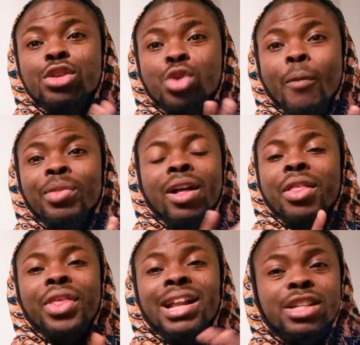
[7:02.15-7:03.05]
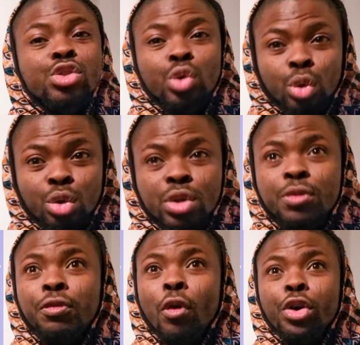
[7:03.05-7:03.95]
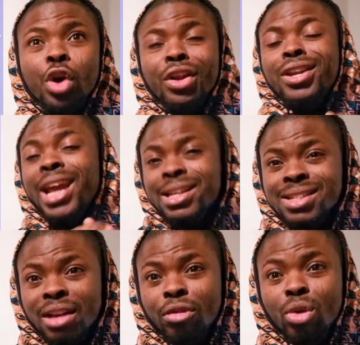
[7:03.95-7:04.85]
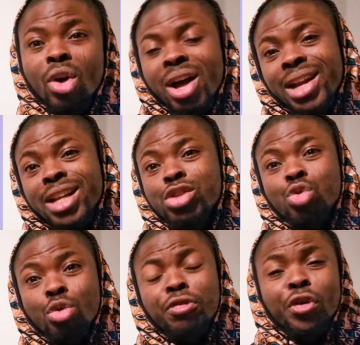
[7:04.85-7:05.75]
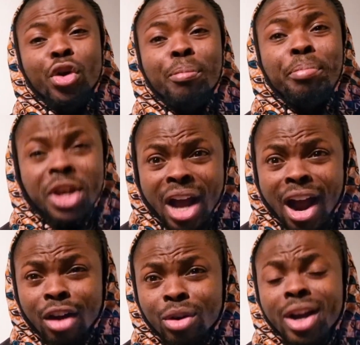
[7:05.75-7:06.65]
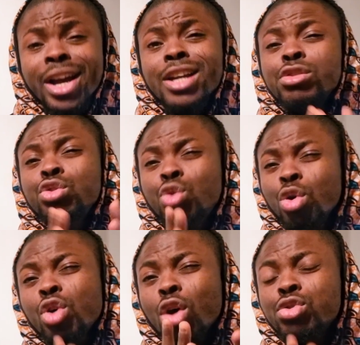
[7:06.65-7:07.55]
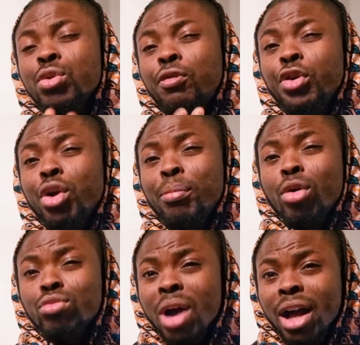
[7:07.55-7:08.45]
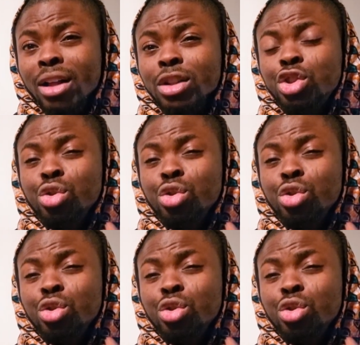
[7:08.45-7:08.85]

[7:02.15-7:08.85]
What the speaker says: So that is good for your next level, that is good for your PR, is good also for your morale.